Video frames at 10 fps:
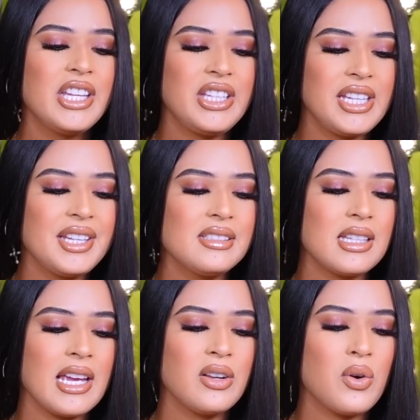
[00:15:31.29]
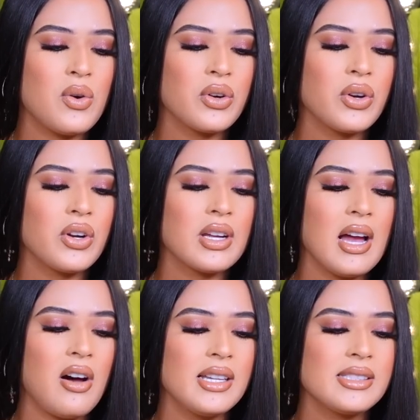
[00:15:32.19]
yeast and odor
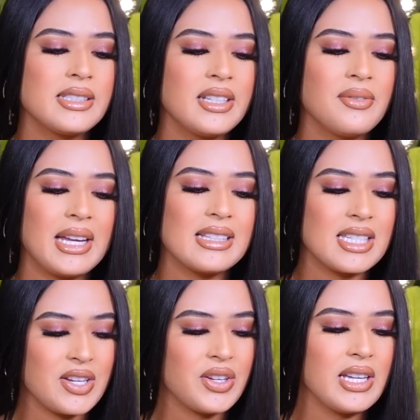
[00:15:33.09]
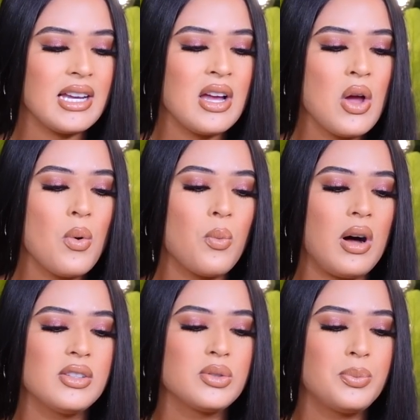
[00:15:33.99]
causing bacteria
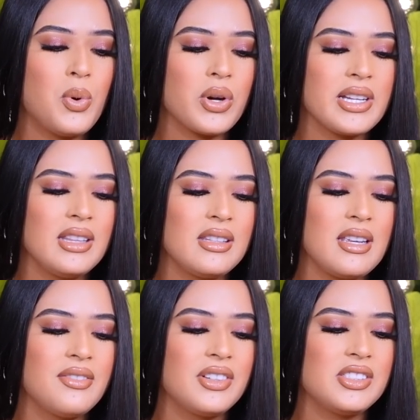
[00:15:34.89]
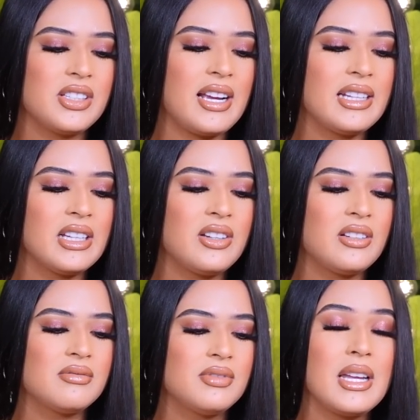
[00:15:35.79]
while supporting the
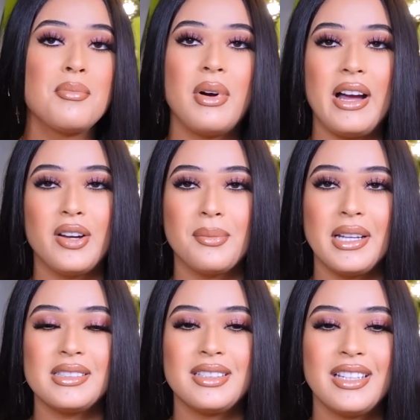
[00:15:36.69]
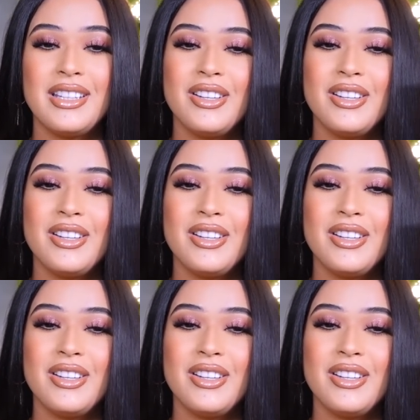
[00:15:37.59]
vaginal environment.